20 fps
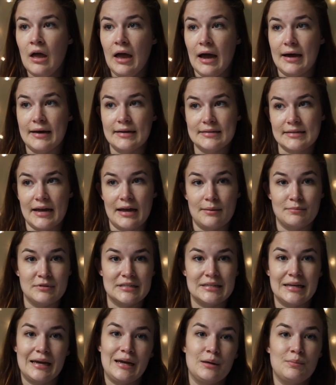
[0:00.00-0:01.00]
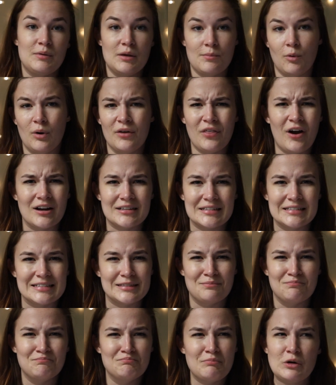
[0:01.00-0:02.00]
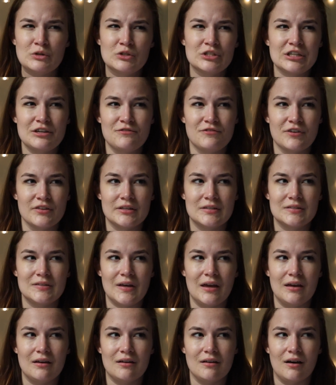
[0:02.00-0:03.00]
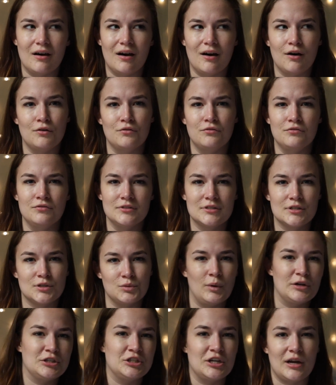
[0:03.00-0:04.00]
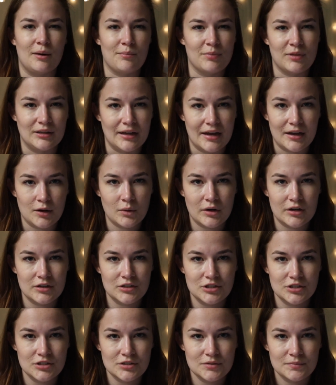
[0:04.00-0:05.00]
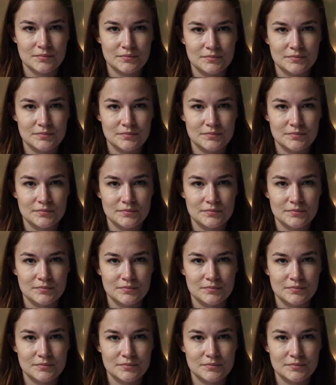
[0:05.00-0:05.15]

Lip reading: as I am to say people with autism, mostly for the sake of switching up the language.